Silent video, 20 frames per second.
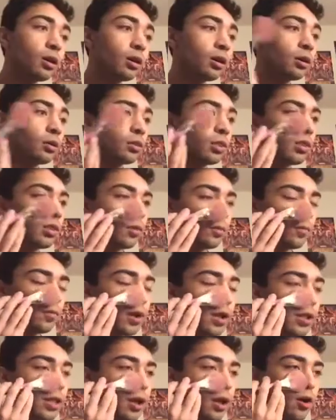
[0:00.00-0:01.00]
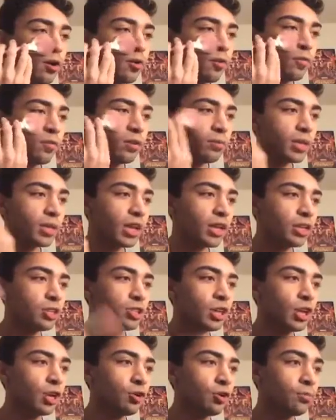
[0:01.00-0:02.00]
The fallout from the
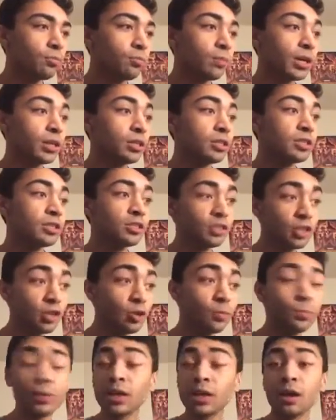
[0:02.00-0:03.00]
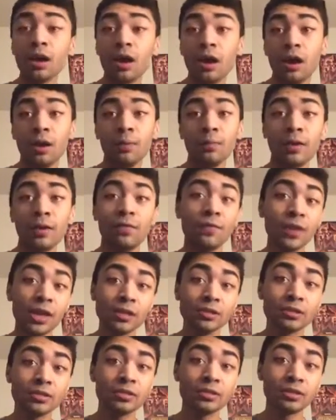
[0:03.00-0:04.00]
eyeshadow might still be on my
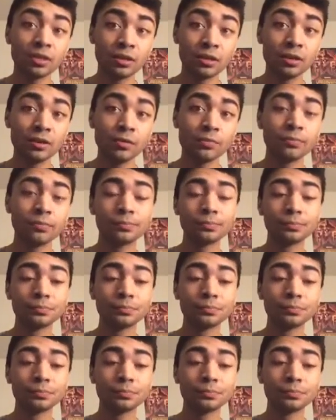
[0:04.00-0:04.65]
face still.